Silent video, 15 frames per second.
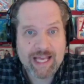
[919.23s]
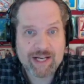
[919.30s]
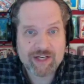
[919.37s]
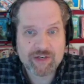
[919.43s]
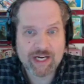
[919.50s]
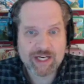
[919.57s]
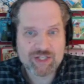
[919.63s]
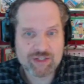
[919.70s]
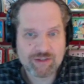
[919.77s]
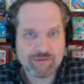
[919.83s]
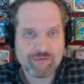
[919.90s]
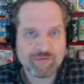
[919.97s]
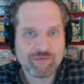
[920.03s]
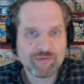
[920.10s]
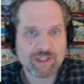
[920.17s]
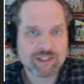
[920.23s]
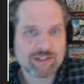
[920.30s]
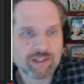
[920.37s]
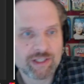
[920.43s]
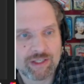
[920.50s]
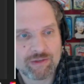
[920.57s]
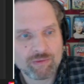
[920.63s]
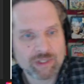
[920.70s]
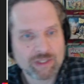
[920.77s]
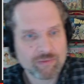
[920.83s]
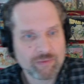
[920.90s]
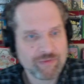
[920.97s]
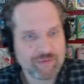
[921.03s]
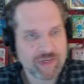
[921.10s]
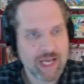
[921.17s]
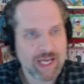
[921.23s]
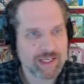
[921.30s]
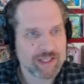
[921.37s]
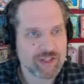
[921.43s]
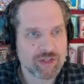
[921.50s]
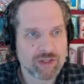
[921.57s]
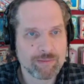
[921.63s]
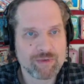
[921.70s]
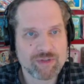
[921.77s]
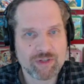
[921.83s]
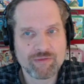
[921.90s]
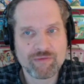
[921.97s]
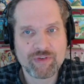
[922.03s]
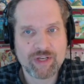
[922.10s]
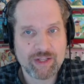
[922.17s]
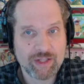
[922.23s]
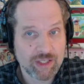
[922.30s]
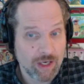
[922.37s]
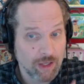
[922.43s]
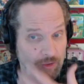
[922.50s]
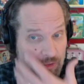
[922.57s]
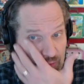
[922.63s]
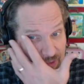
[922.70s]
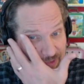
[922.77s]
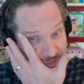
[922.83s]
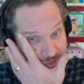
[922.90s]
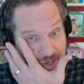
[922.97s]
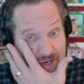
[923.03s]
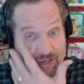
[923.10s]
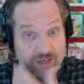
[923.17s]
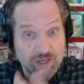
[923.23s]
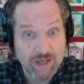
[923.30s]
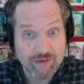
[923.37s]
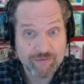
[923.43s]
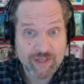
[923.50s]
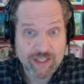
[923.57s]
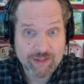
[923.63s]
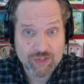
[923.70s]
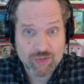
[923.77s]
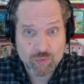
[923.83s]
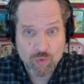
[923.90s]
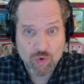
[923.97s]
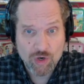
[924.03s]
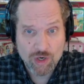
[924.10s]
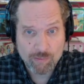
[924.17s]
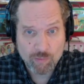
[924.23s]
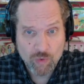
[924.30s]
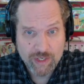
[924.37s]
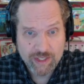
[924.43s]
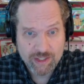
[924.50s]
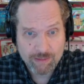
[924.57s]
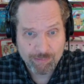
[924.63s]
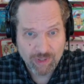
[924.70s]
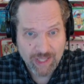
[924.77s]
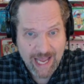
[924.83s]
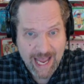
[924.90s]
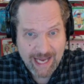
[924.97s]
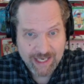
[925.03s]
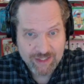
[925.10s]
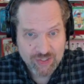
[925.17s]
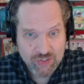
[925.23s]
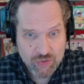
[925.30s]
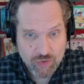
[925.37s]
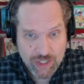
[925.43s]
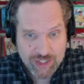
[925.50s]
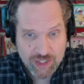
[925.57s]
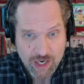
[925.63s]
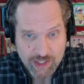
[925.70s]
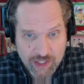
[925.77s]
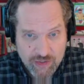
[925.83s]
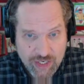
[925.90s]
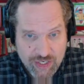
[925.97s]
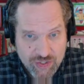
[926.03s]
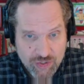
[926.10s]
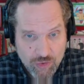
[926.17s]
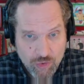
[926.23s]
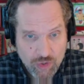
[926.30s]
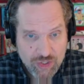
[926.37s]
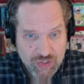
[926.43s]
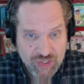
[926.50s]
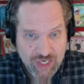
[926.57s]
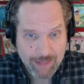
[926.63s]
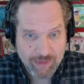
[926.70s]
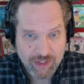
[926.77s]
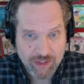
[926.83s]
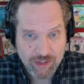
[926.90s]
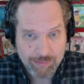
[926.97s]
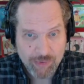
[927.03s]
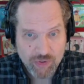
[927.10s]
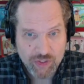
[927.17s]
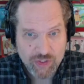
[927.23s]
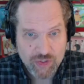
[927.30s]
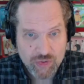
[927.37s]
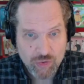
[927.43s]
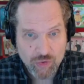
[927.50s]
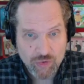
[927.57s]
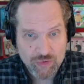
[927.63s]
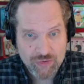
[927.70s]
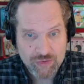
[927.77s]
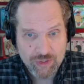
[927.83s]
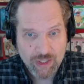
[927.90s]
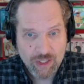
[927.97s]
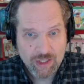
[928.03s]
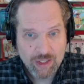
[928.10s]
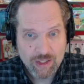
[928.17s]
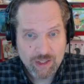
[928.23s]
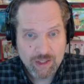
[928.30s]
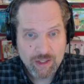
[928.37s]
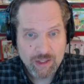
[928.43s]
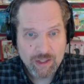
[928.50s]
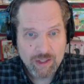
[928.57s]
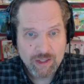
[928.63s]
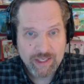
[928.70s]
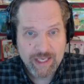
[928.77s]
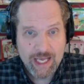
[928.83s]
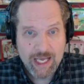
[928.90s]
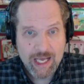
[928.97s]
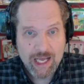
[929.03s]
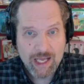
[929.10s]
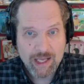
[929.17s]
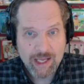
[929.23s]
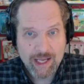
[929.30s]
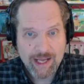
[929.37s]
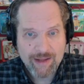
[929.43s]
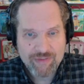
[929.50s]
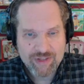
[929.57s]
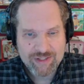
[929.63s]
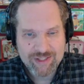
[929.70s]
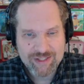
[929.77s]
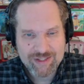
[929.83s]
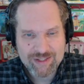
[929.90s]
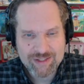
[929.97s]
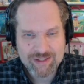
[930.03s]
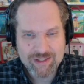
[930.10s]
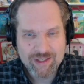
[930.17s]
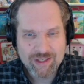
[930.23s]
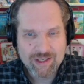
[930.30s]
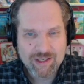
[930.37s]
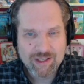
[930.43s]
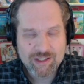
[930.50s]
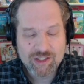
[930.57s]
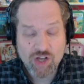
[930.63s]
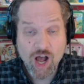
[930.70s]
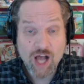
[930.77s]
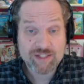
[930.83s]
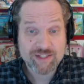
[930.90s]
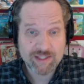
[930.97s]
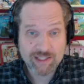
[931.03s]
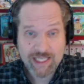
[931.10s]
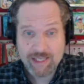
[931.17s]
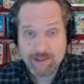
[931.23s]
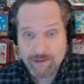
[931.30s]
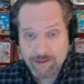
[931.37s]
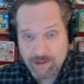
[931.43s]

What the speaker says: direction. Let's look at what we've got in terms of the colors we've started on. Feed the Swarm, 1 and a black. Destroy target creature or enchantment an opponent controls. Yeah, this is costly,